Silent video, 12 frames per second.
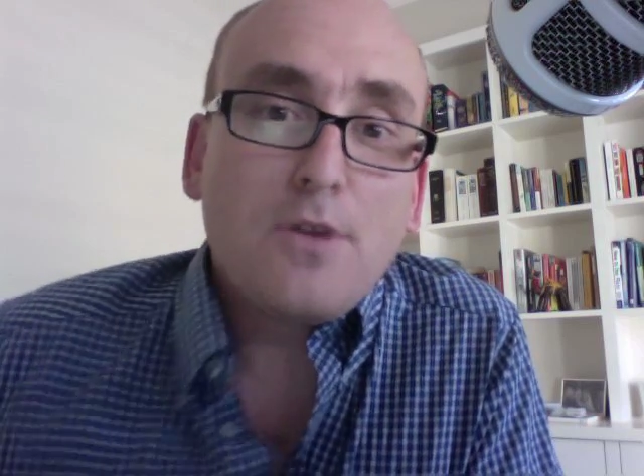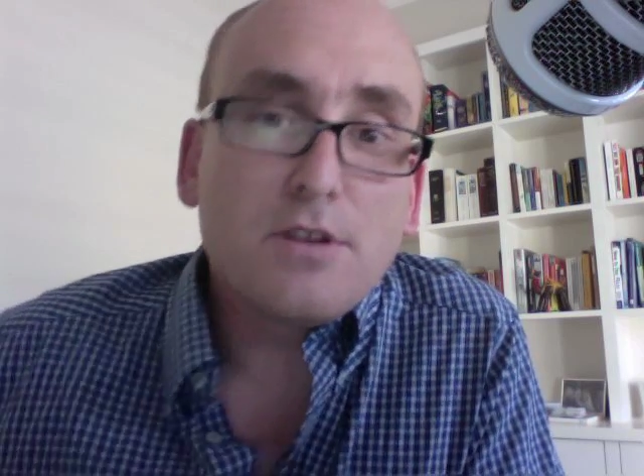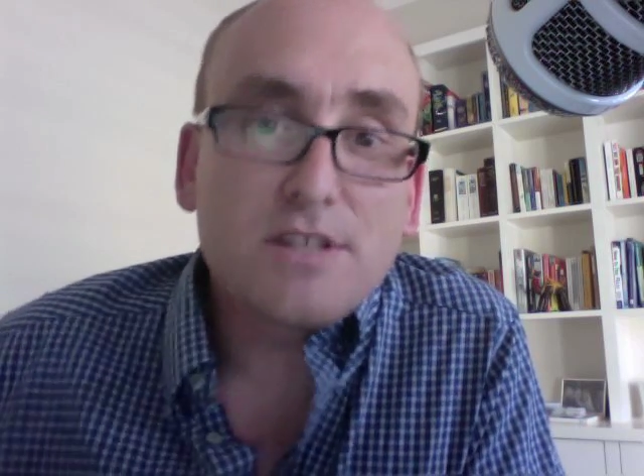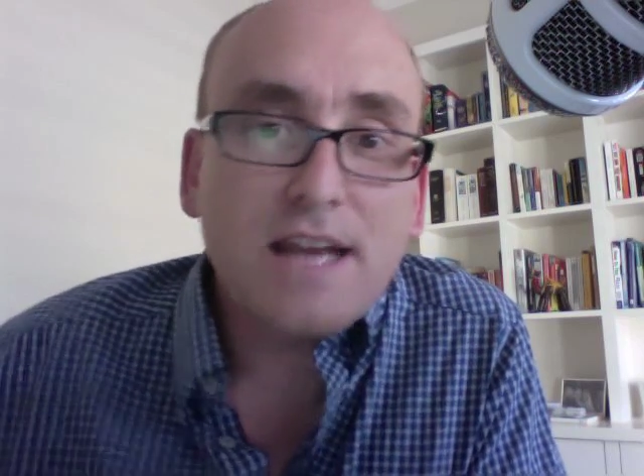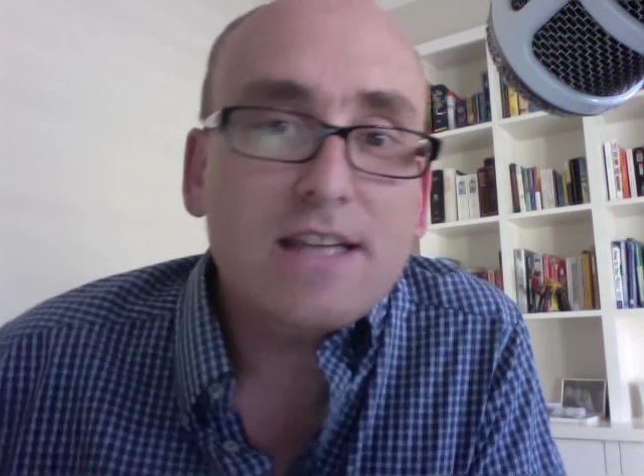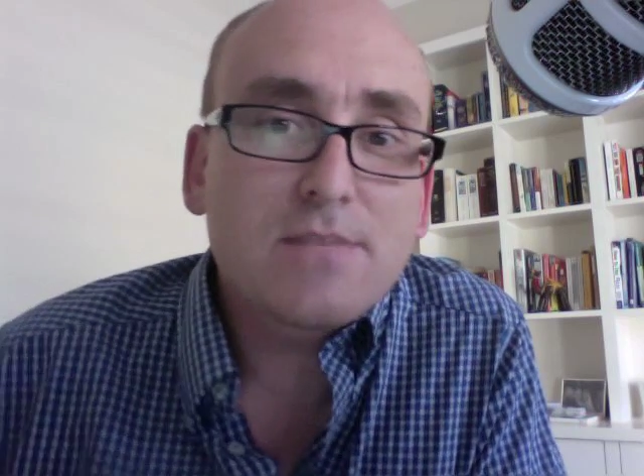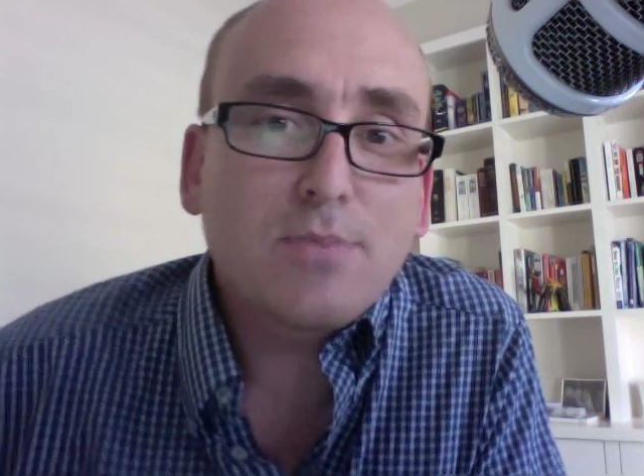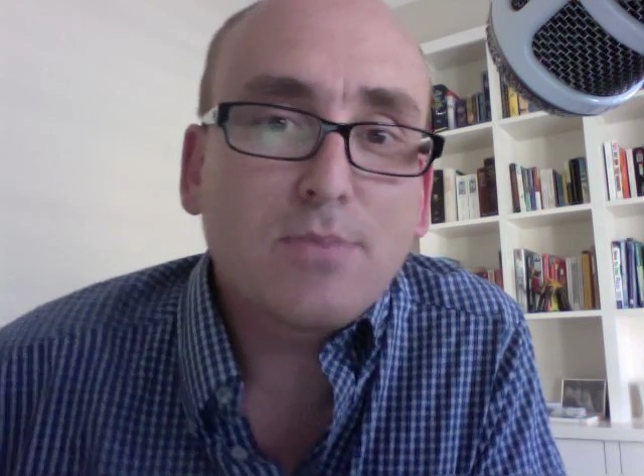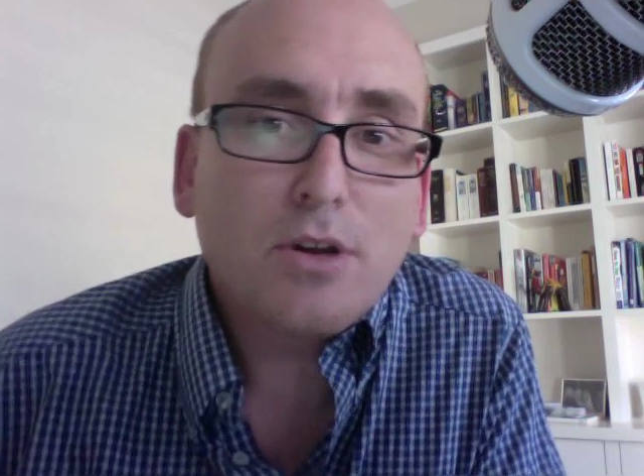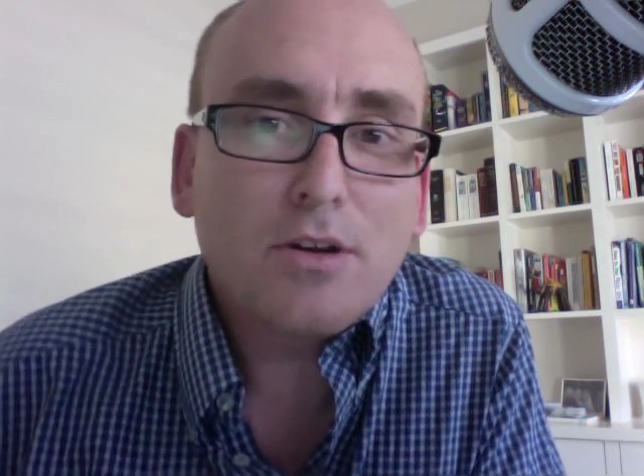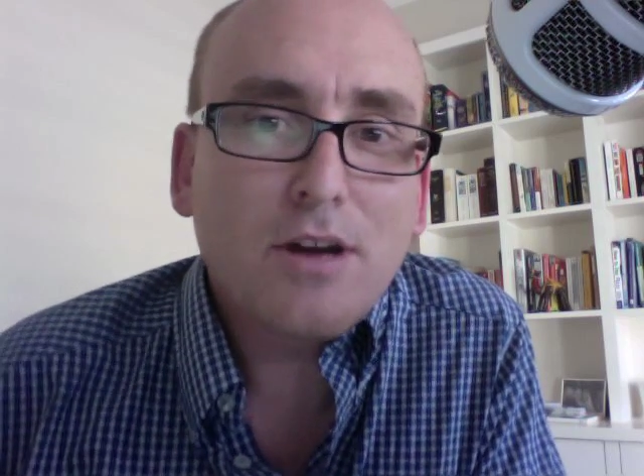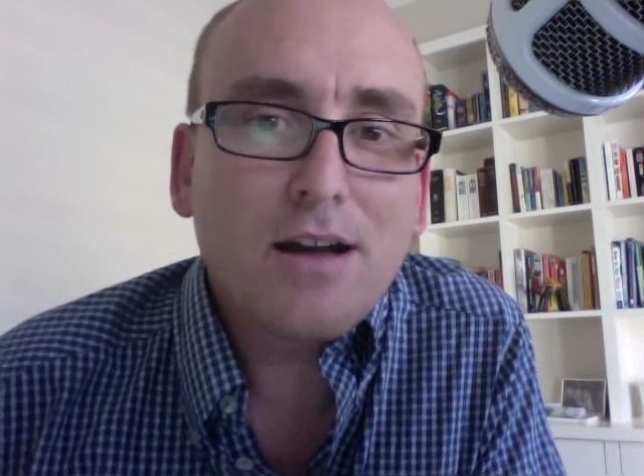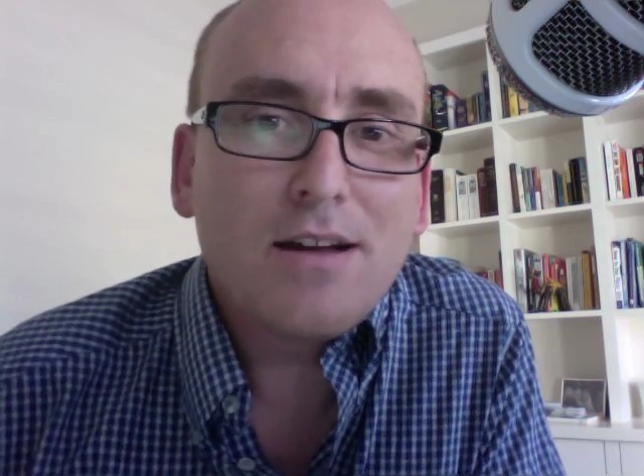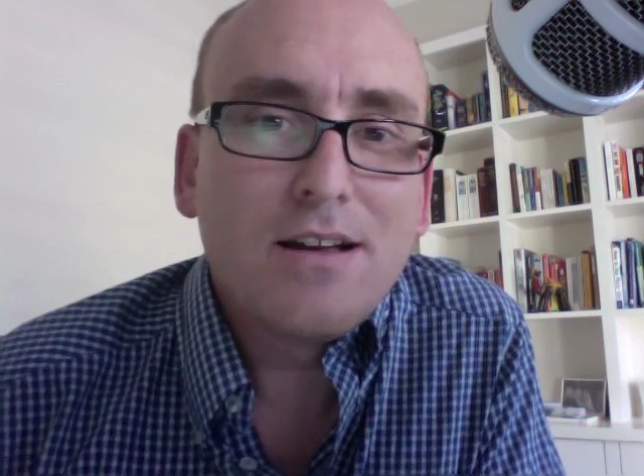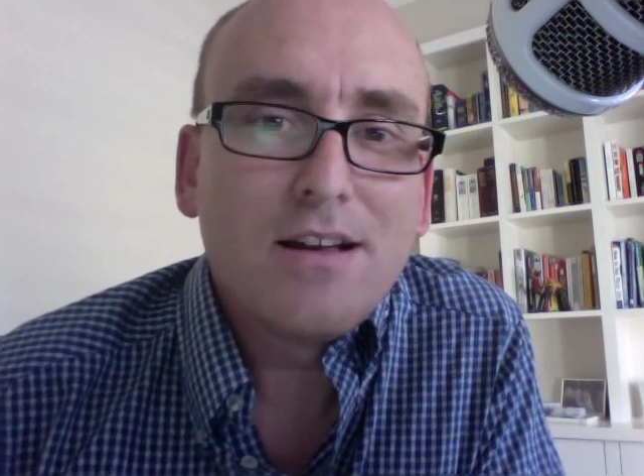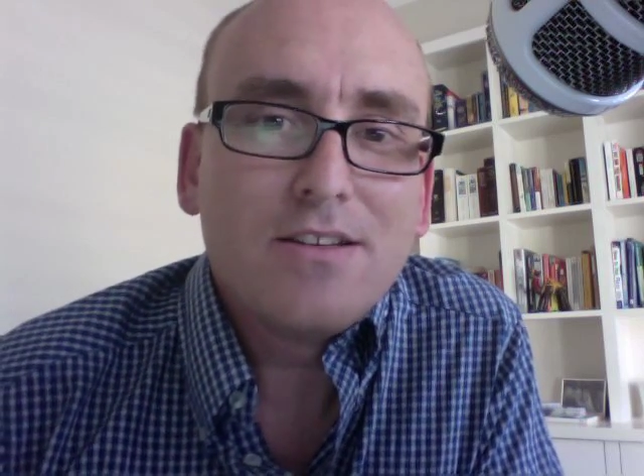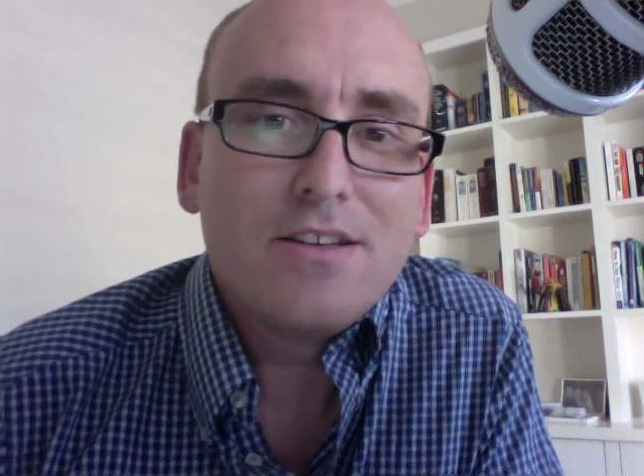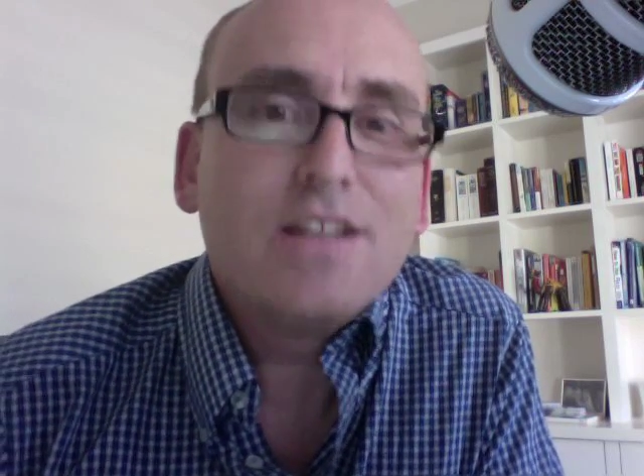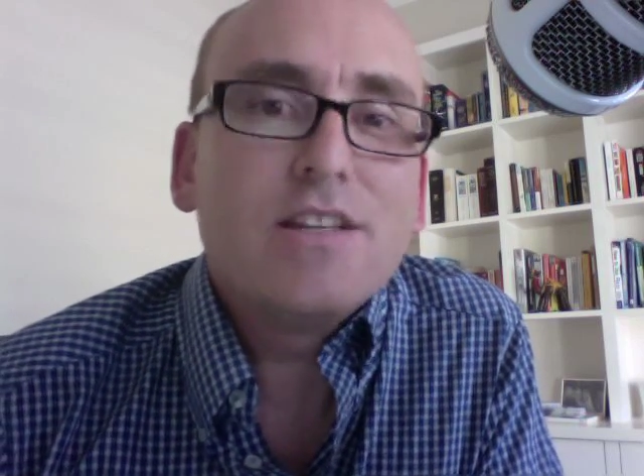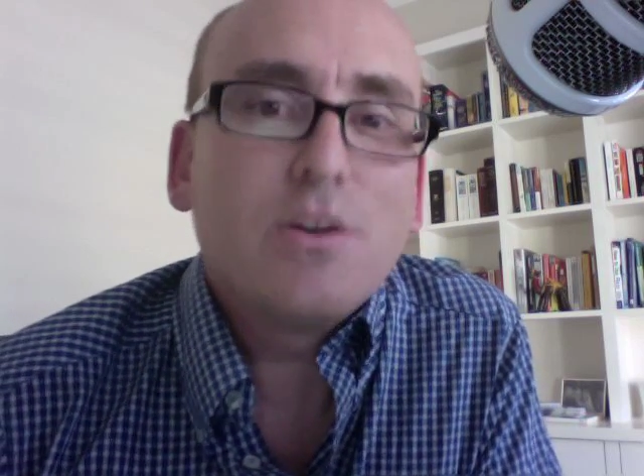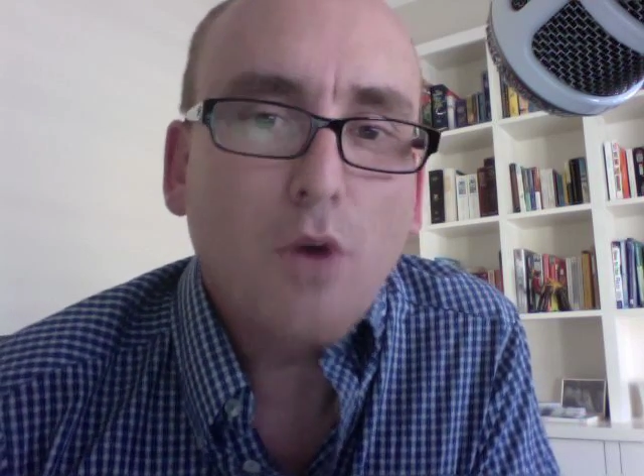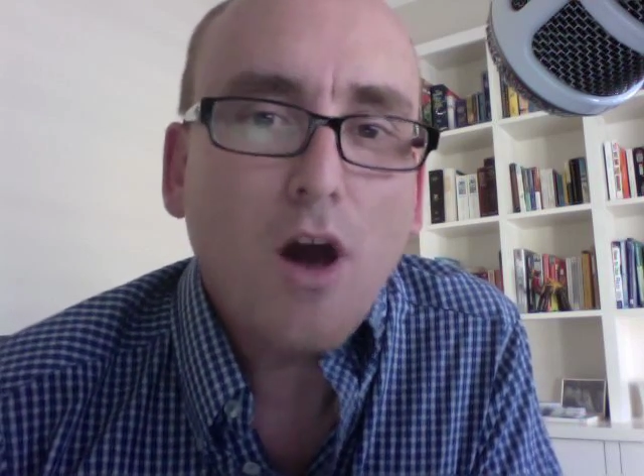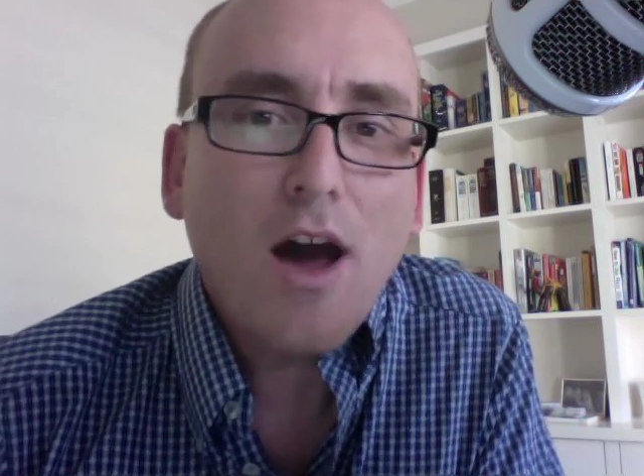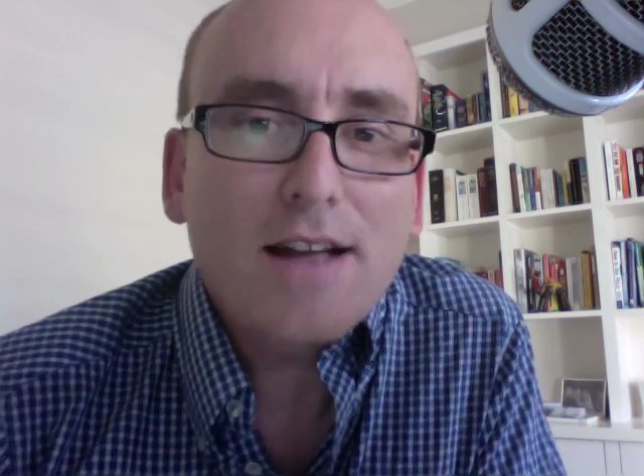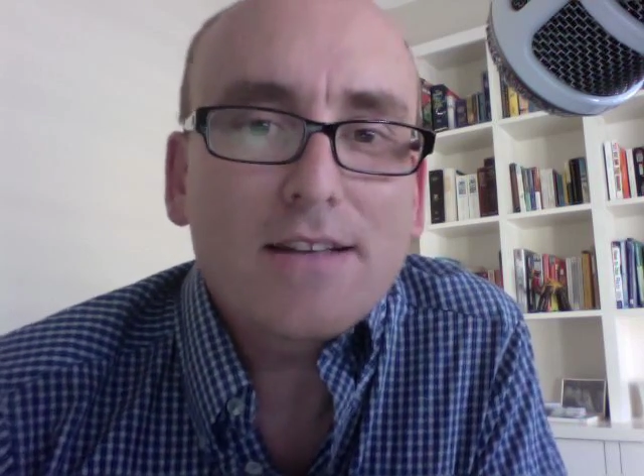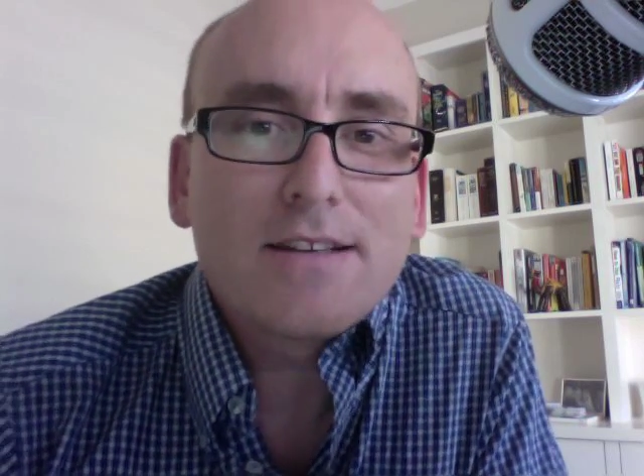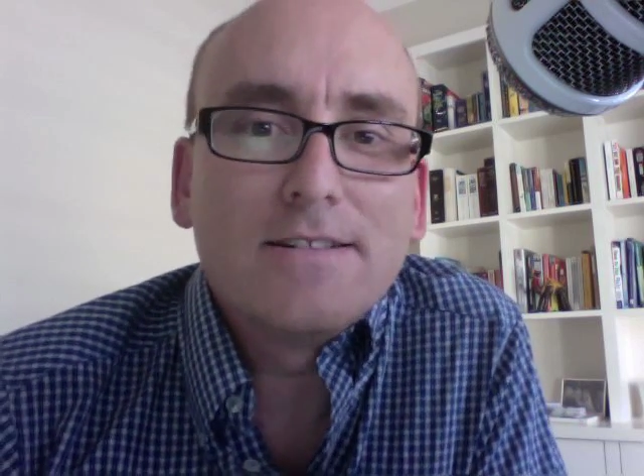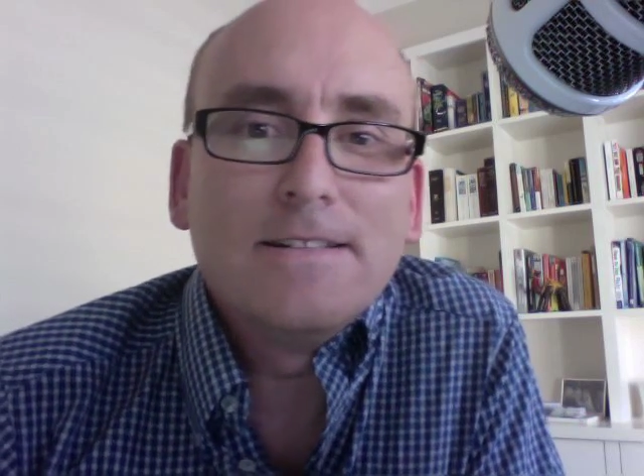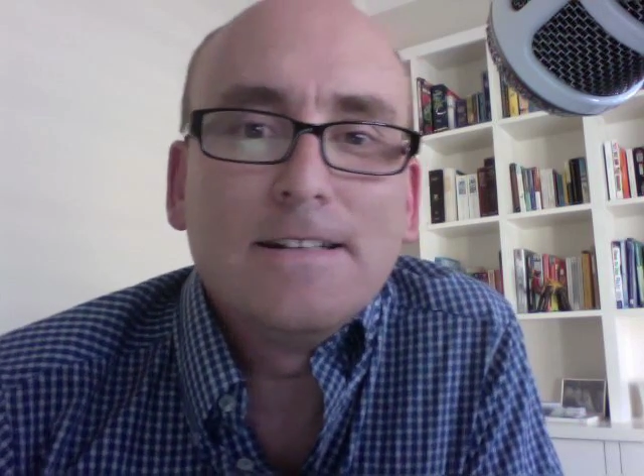you're a text blogger, you need to write.